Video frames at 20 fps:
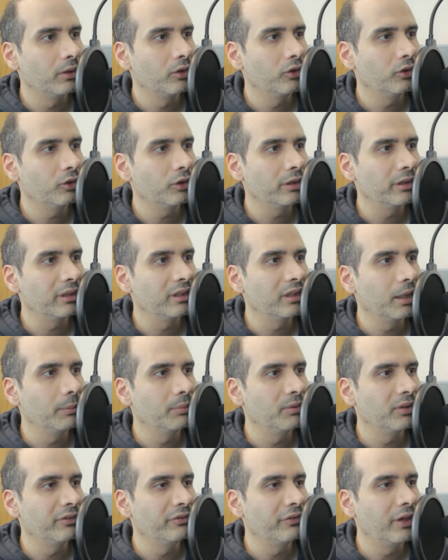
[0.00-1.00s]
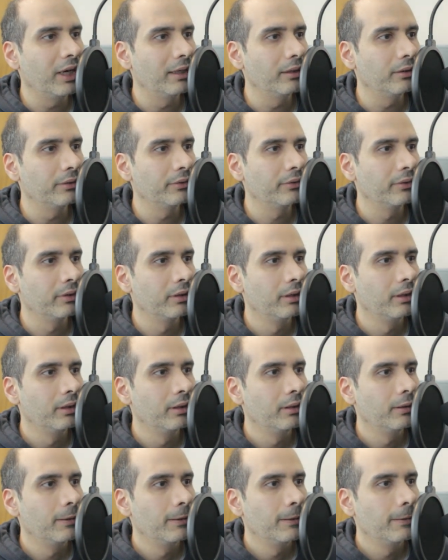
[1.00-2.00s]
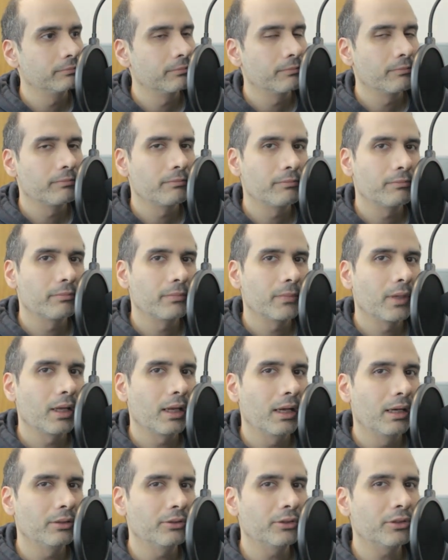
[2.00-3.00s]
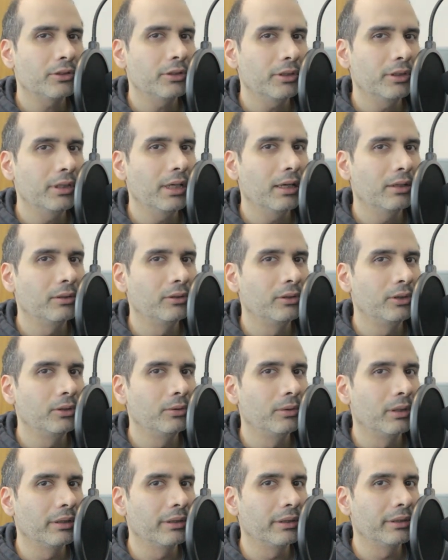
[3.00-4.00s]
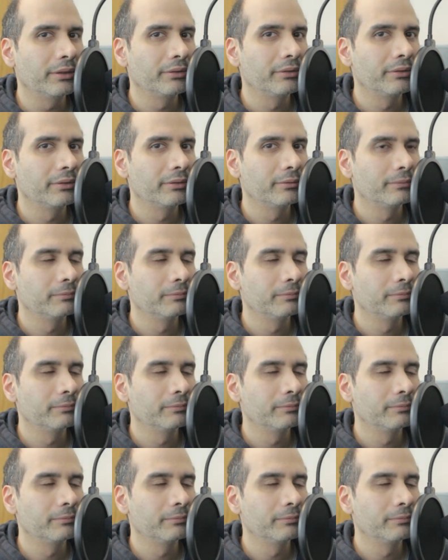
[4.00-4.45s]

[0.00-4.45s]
certain types of files. I'll show you how to do all this.